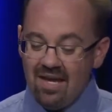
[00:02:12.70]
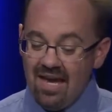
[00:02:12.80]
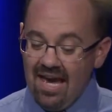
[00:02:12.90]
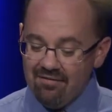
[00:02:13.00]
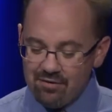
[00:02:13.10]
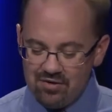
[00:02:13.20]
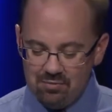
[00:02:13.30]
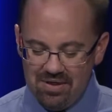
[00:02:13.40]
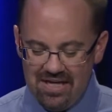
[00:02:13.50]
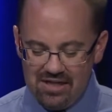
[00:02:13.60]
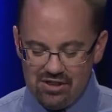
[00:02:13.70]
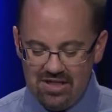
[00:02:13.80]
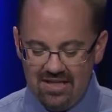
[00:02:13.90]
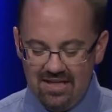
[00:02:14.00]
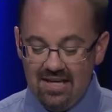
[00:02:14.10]
After his
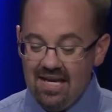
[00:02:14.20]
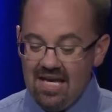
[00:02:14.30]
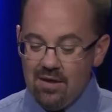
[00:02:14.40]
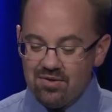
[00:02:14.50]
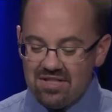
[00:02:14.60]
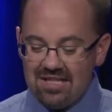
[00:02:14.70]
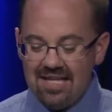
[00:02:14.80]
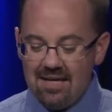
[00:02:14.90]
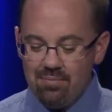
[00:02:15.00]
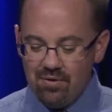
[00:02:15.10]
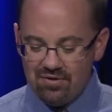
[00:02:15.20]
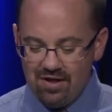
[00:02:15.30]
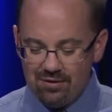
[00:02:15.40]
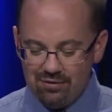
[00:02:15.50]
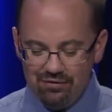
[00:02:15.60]
PhD, he was a Clay
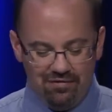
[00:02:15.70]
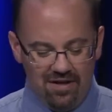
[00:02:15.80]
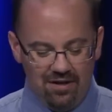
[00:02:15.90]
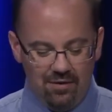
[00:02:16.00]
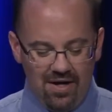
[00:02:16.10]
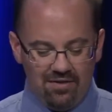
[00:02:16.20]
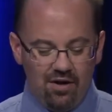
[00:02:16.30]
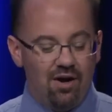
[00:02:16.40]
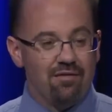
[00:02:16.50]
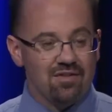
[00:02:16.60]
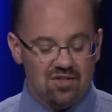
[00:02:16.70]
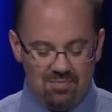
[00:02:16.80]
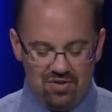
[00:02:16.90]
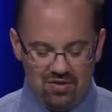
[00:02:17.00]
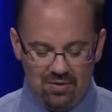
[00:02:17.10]
postdoctoral fellow at the Harvard
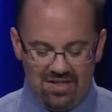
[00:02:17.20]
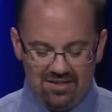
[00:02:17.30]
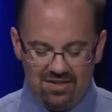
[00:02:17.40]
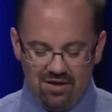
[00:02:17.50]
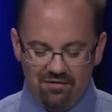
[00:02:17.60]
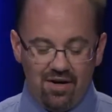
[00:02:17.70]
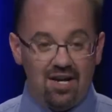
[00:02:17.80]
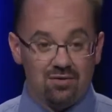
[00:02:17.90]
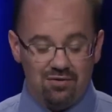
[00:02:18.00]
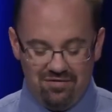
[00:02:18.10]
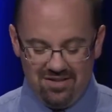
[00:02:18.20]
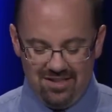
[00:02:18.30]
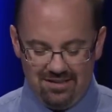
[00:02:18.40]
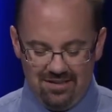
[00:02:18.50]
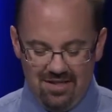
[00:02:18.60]
Smithsonian Center for
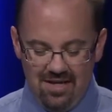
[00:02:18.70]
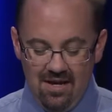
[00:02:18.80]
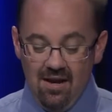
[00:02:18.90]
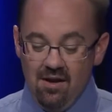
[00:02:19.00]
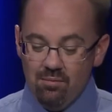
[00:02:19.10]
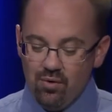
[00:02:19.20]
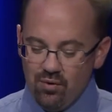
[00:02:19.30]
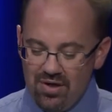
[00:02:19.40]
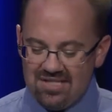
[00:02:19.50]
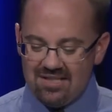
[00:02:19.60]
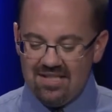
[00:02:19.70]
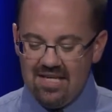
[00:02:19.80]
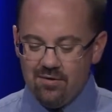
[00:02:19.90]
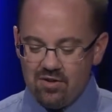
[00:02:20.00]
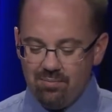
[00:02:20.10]
Astrophysics. More recently,
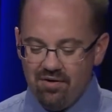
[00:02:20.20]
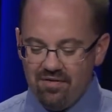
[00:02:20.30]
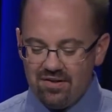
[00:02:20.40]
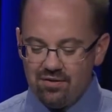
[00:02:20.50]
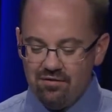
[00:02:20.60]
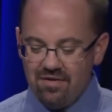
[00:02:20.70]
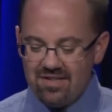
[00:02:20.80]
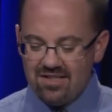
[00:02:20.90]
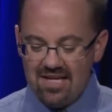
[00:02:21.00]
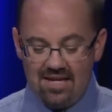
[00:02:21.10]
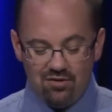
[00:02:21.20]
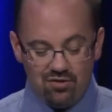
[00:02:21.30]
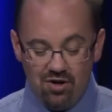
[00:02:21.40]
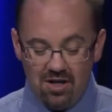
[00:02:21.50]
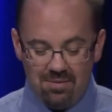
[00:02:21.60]
he was a professor of physics and
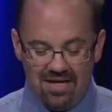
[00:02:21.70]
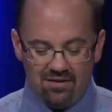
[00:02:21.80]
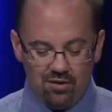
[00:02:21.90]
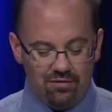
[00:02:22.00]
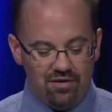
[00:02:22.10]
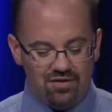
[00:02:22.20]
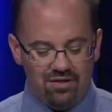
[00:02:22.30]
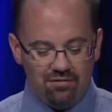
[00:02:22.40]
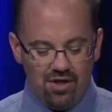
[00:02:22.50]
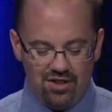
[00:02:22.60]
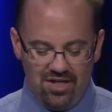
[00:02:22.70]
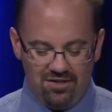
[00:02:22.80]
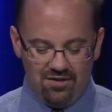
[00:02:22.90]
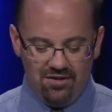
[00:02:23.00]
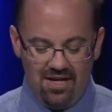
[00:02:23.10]
astronomy at the University of
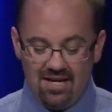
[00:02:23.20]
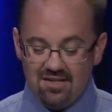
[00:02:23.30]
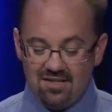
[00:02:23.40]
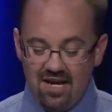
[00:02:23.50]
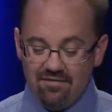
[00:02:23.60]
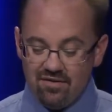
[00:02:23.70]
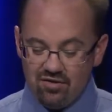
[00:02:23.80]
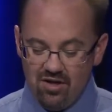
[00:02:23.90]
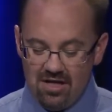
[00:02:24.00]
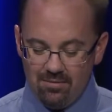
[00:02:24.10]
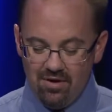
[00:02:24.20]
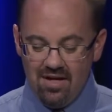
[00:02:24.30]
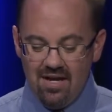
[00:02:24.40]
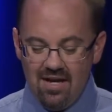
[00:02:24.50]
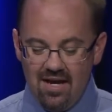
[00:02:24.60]
Rochester and a staff astronomer
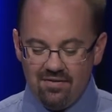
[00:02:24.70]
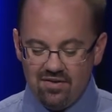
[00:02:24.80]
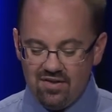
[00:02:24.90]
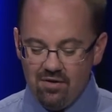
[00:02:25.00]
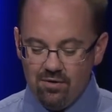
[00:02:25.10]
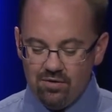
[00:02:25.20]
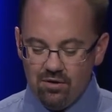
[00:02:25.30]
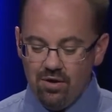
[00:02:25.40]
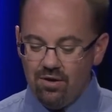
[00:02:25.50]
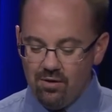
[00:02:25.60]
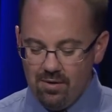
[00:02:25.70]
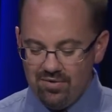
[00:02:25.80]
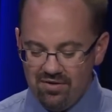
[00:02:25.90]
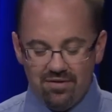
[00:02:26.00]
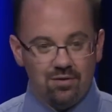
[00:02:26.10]
at the Cerro Tololo
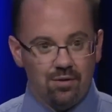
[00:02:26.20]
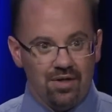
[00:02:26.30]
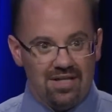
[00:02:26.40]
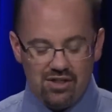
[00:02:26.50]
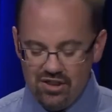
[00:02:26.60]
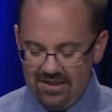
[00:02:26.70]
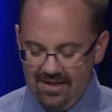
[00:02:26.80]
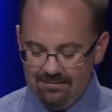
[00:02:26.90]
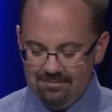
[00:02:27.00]
Observatory in Chile.